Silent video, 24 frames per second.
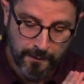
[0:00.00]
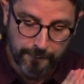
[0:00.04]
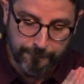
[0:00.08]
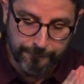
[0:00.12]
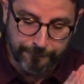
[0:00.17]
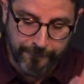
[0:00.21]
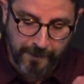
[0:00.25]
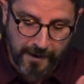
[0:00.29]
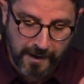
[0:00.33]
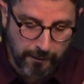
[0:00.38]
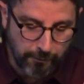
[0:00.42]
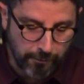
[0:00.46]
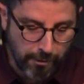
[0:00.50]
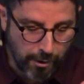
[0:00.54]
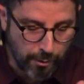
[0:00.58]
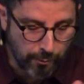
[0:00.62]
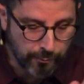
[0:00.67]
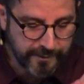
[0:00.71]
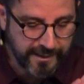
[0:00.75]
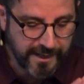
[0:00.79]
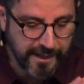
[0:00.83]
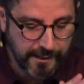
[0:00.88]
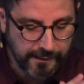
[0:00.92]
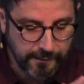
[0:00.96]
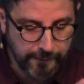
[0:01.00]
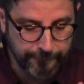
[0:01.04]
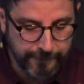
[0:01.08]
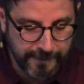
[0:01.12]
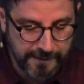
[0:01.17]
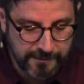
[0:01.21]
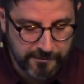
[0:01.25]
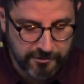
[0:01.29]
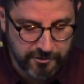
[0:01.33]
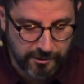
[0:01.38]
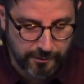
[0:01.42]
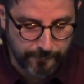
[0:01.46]
Pharaoh, king of
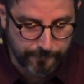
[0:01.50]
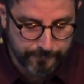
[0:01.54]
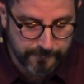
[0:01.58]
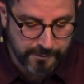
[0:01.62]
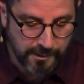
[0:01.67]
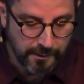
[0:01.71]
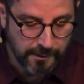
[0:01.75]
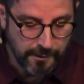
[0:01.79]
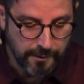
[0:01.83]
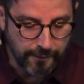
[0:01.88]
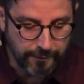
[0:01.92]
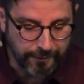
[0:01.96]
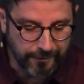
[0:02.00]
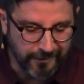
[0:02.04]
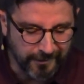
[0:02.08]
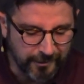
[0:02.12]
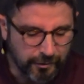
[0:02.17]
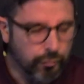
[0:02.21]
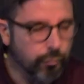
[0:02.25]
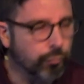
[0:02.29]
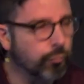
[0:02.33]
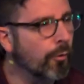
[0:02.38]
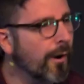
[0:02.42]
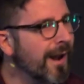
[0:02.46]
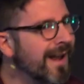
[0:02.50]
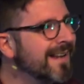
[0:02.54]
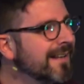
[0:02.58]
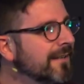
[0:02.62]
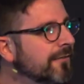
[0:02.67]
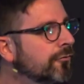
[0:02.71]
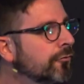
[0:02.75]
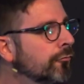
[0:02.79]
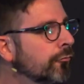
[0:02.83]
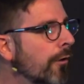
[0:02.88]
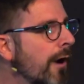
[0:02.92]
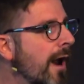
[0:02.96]
Egypt, the
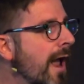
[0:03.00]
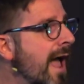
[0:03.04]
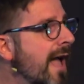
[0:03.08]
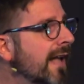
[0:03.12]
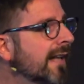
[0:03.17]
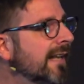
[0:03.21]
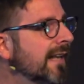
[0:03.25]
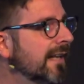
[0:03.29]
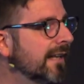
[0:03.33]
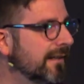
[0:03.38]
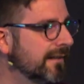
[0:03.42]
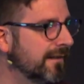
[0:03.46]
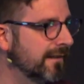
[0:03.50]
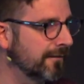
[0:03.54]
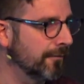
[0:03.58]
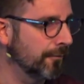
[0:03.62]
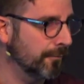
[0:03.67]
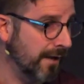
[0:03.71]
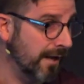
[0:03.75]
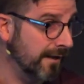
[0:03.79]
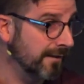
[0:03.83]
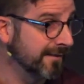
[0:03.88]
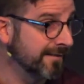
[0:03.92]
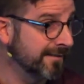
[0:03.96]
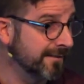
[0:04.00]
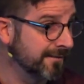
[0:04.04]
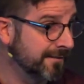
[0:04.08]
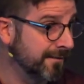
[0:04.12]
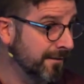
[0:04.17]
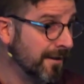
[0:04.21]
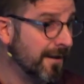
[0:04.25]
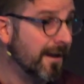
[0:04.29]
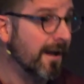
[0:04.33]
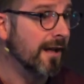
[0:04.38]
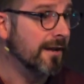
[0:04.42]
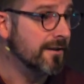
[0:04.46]
great dragon. Okay, this
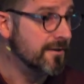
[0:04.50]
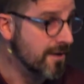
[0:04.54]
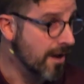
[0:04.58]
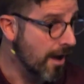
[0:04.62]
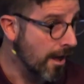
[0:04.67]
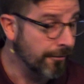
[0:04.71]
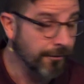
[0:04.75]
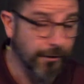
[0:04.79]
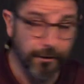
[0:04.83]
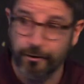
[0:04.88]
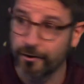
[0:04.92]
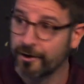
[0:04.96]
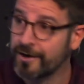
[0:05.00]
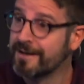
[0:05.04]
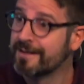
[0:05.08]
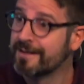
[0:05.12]
is another